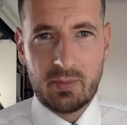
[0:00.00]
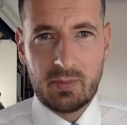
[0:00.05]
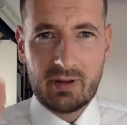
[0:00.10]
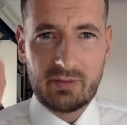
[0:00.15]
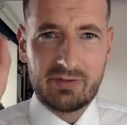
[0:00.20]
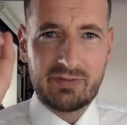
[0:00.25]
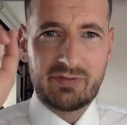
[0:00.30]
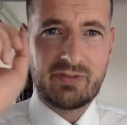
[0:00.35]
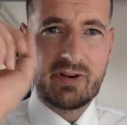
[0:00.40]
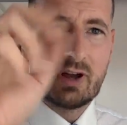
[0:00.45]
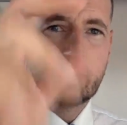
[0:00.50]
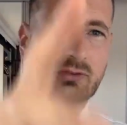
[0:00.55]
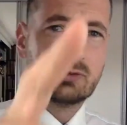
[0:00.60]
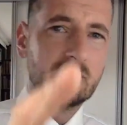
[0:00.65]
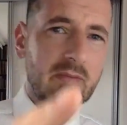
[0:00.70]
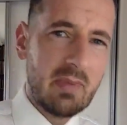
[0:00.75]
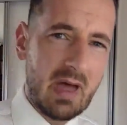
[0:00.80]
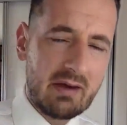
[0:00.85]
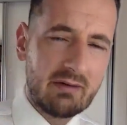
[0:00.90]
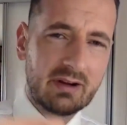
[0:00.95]
I'd fly to
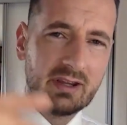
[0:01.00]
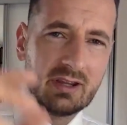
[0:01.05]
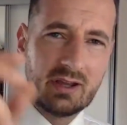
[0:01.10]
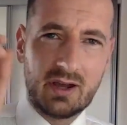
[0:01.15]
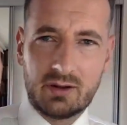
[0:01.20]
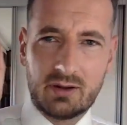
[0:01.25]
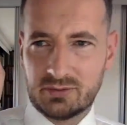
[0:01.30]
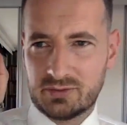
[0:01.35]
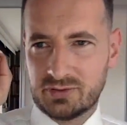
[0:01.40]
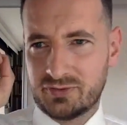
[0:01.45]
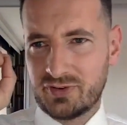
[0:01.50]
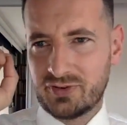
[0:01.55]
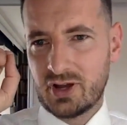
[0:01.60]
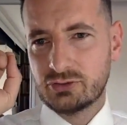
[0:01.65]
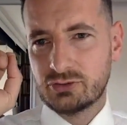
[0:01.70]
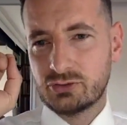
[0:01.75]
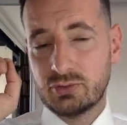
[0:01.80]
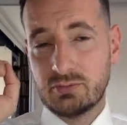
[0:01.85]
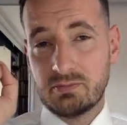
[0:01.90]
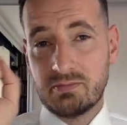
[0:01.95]
America. I'd fly
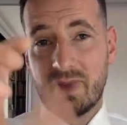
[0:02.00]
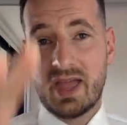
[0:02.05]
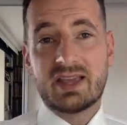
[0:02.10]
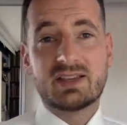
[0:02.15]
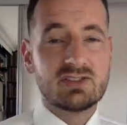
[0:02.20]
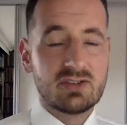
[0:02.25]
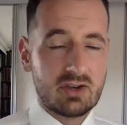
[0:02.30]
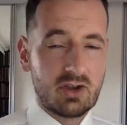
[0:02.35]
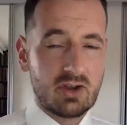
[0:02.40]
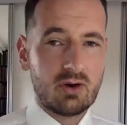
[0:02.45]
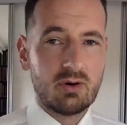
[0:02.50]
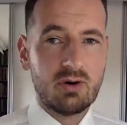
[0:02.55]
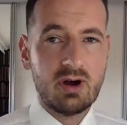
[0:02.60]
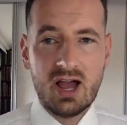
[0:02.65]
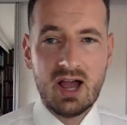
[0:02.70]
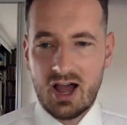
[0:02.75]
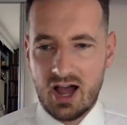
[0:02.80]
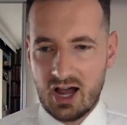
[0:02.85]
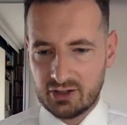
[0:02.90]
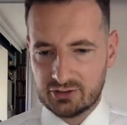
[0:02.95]
to Mexico.
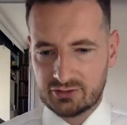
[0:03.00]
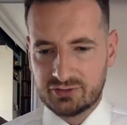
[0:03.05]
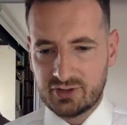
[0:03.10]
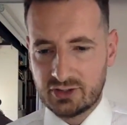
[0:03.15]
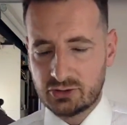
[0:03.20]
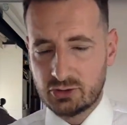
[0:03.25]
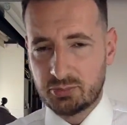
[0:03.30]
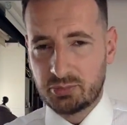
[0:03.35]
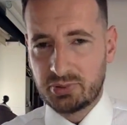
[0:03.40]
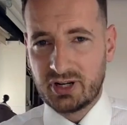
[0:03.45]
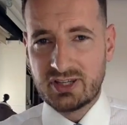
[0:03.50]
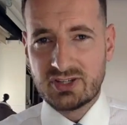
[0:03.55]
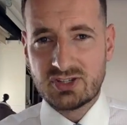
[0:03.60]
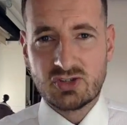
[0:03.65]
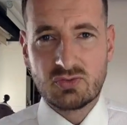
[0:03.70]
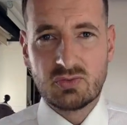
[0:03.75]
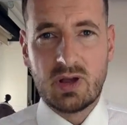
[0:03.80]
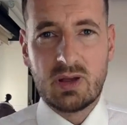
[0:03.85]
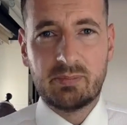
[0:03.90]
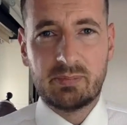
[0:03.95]
I'd fly to
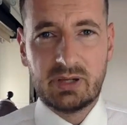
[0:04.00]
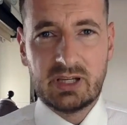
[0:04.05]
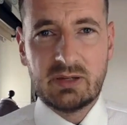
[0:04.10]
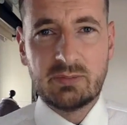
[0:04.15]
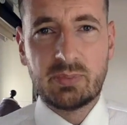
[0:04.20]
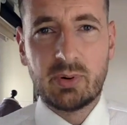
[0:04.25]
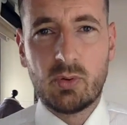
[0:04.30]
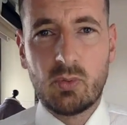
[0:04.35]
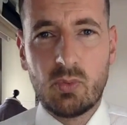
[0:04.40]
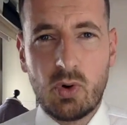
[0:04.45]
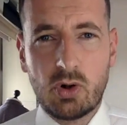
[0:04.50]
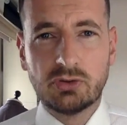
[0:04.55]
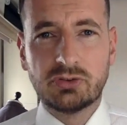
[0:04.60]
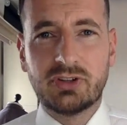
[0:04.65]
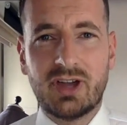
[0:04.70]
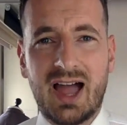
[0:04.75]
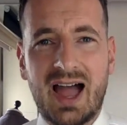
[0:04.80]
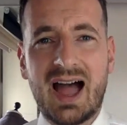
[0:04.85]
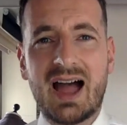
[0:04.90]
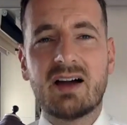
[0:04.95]
places where people want
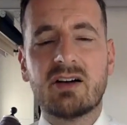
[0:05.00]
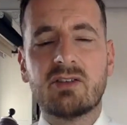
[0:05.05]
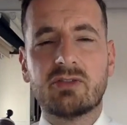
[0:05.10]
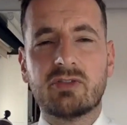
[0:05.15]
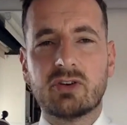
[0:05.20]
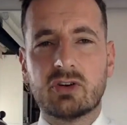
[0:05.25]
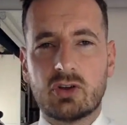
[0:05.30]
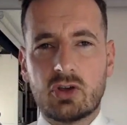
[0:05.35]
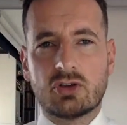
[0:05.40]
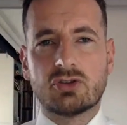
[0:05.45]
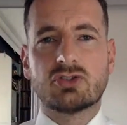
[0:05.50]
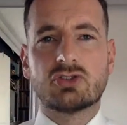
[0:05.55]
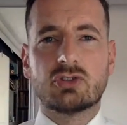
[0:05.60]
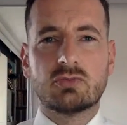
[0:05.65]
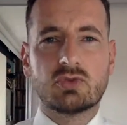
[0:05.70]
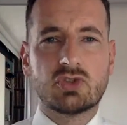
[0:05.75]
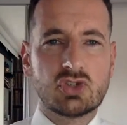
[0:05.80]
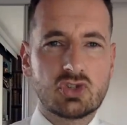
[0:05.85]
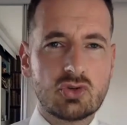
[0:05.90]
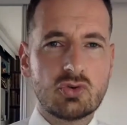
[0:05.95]
to have
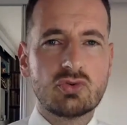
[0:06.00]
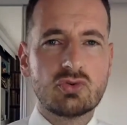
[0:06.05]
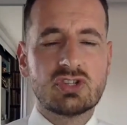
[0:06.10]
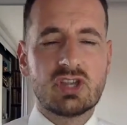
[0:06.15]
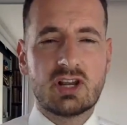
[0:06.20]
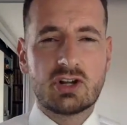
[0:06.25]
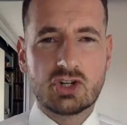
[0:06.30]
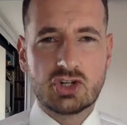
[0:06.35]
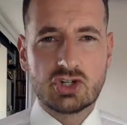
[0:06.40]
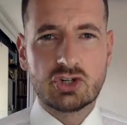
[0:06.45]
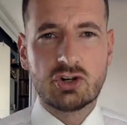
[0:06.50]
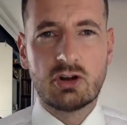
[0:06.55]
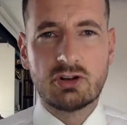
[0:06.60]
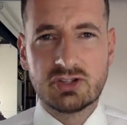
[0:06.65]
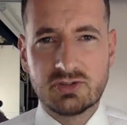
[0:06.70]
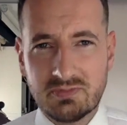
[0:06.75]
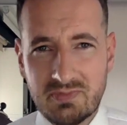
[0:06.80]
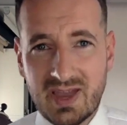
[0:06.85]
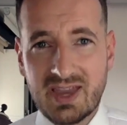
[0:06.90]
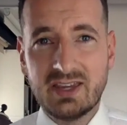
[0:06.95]
custom suits and
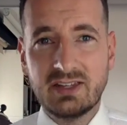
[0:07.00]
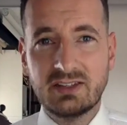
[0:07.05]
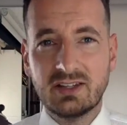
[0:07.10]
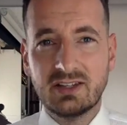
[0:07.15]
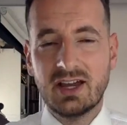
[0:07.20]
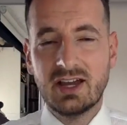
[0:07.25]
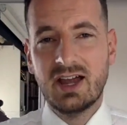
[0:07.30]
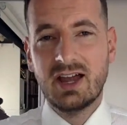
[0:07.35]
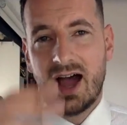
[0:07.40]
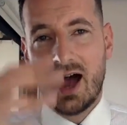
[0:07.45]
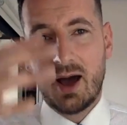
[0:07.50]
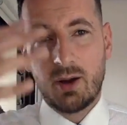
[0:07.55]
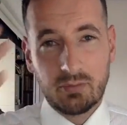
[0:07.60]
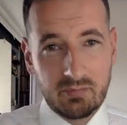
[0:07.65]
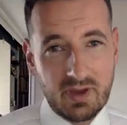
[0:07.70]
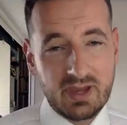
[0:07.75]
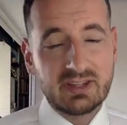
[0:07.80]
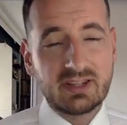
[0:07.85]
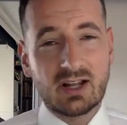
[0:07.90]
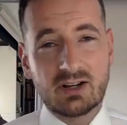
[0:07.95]
shirts made. I would
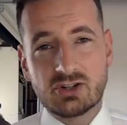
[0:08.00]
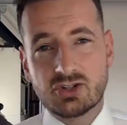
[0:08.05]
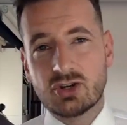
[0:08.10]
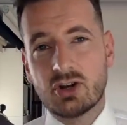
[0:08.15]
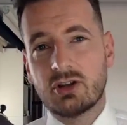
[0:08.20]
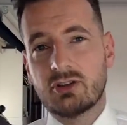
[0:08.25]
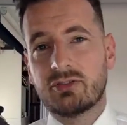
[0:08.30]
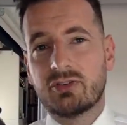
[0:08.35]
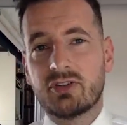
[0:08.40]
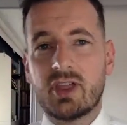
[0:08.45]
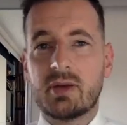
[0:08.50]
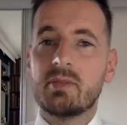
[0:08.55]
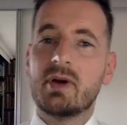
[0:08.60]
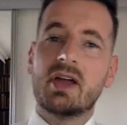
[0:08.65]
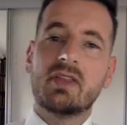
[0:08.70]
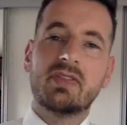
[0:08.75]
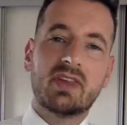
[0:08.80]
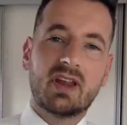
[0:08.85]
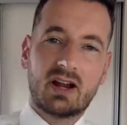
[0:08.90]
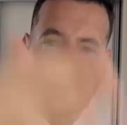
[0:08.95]
make that shirt for them,
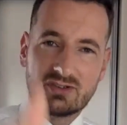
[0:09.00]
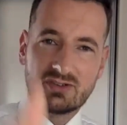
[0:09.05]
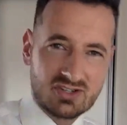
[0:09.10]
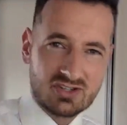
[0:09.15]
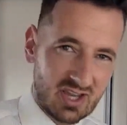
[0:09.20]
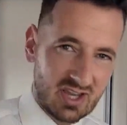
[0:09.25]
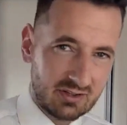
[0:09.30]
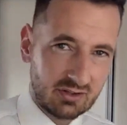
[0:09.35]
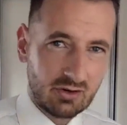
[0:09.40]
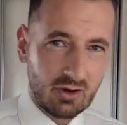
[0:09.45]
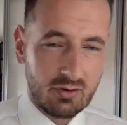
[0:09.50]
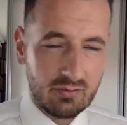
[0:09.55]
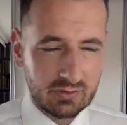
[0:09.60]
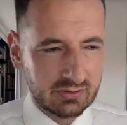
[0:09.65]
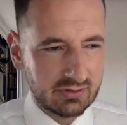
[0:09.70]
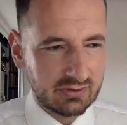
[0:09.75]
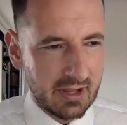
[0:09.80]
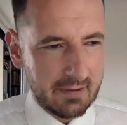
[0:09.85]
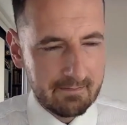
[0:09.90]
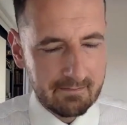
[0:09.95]
and then I'll send it over
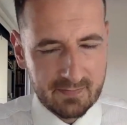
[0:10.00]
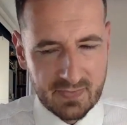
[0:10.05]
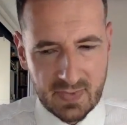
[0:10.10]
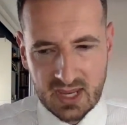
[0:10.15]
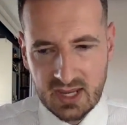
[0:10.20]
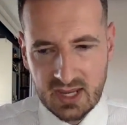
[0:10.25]
to them.